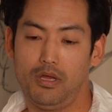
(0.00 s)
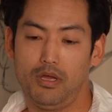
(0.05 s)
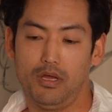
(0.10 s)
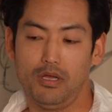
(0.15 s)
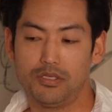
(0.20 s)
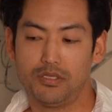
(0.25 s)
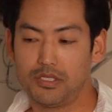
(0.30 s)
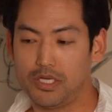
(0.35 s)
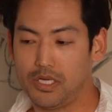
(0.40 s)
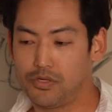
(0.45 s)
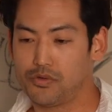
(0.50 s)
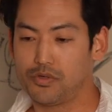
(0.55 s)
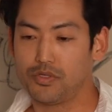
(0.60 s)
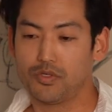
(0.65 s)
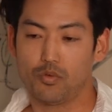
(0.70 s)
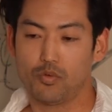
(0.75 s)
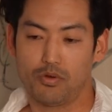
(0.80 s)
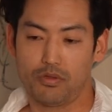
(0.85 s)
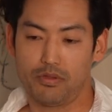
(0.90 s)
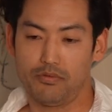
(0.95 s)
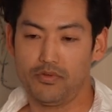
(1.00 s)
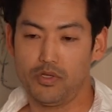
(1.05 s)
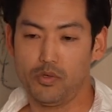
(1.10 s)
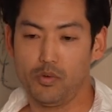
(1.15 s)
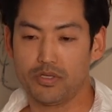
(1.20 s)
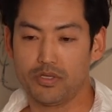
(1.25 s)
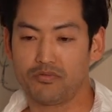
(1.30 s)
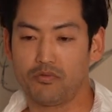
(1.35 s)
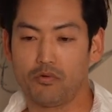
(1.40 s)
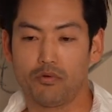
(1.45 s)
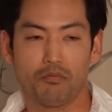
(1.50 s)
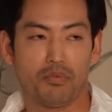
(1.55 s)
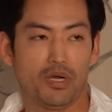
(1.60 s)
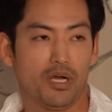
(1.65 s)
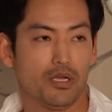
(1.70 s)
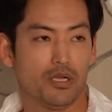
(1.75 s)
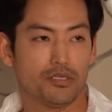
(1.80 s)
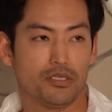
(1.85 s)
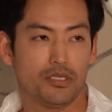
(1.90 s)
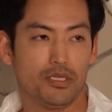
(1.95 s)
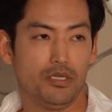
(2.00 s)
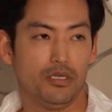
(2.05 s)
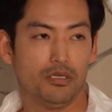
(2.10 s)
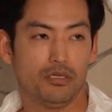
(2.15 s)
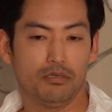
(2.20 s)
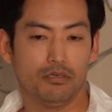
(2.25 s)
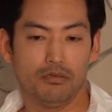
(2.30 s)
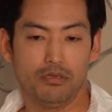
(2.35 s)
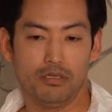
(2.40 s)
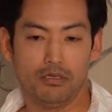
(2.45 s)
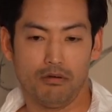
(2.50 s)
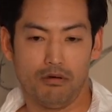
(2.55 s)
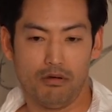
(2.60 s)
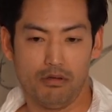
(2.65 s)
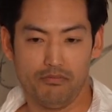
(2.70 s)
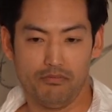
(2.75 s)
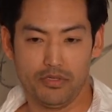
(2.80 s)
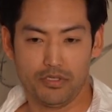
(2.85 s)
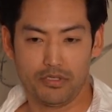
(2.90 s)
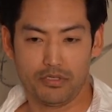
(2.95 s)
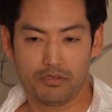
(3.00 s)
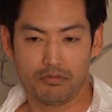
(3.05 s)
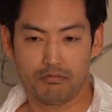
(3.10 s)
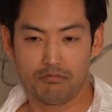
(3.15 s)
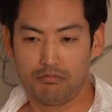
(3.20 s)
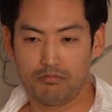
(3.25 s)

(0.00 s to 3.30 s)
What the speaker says: a century's worth of US foreign policy and all of its